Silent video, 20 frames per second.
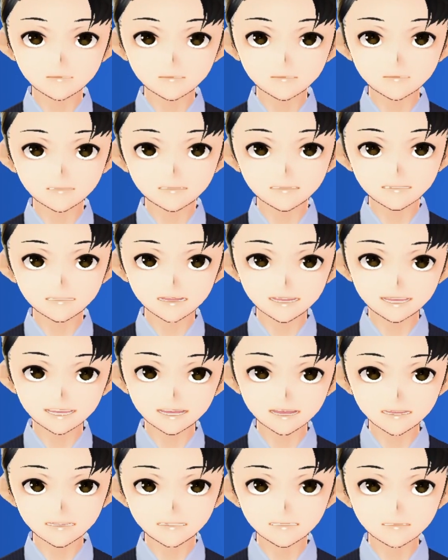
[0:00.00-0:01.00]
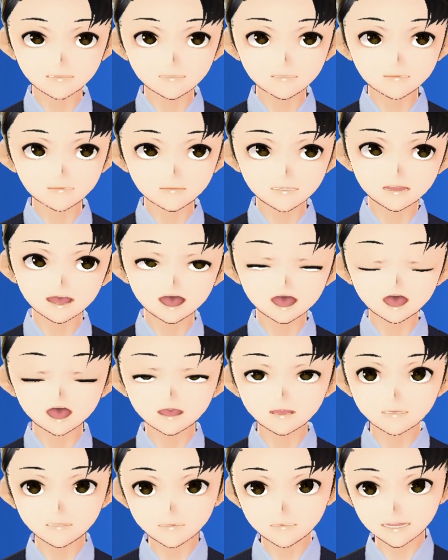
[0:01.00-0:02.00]
Steps from
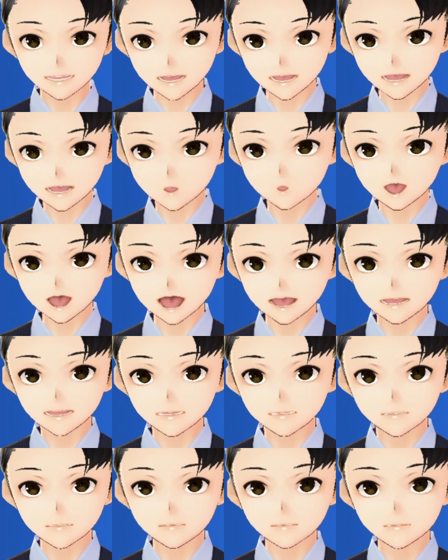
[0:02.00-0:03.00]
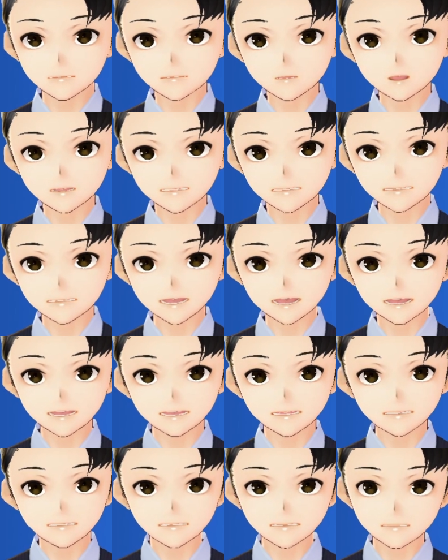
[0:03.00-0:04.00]
A1.
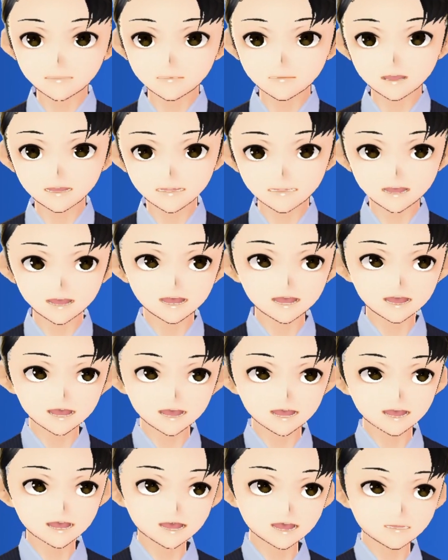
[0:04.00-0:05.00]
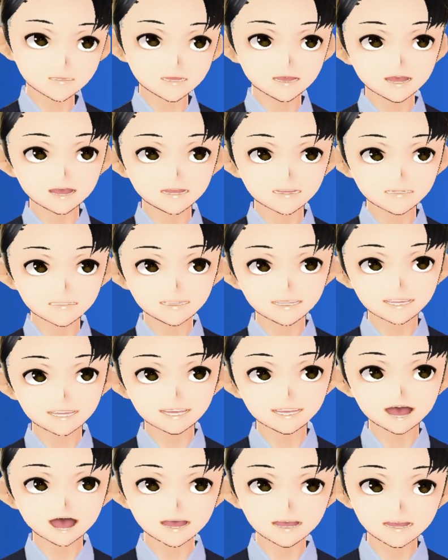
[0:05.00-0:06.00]
Since V is
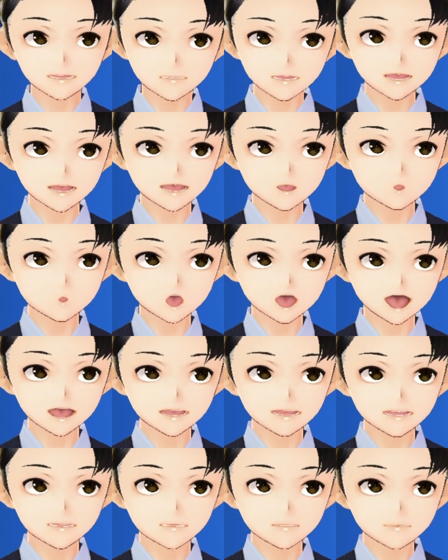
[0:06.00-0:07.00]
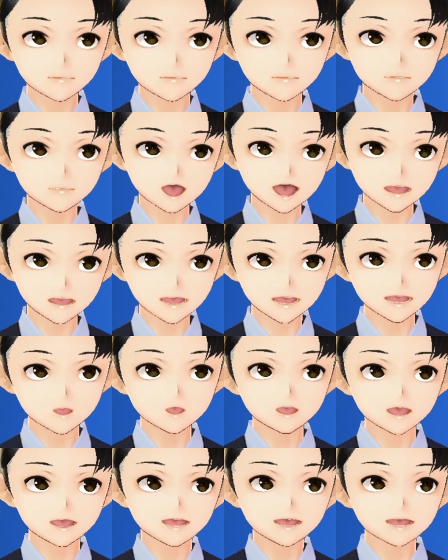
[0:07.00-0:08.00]
at A1, are you
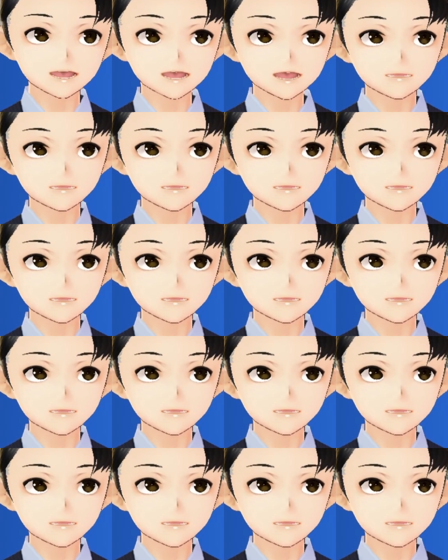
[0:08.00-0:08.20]
V?